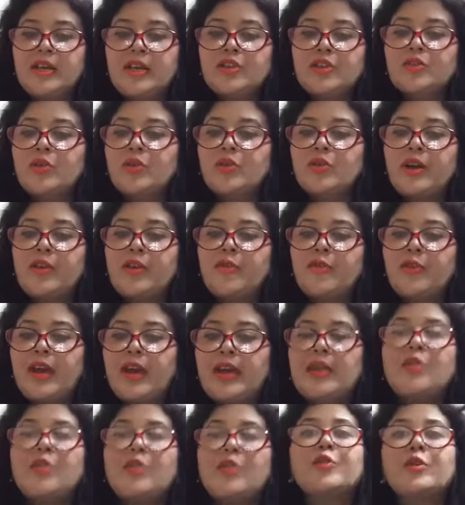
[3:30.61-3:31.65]
So if
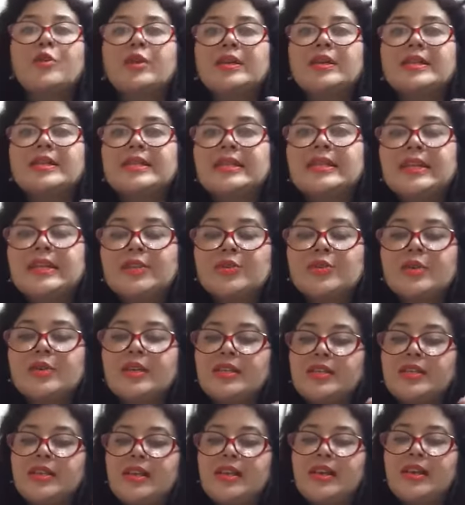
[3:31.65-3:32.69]
any of you are listening to
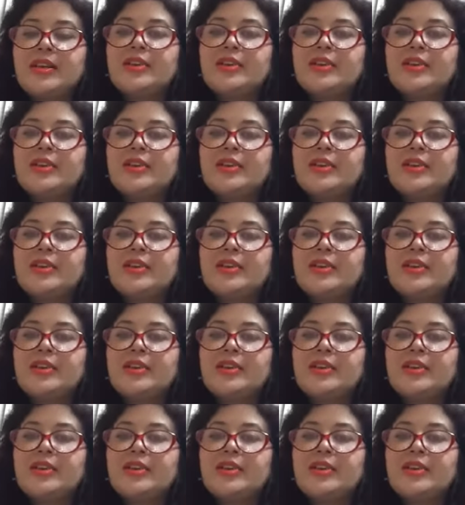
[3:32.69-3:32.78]
this,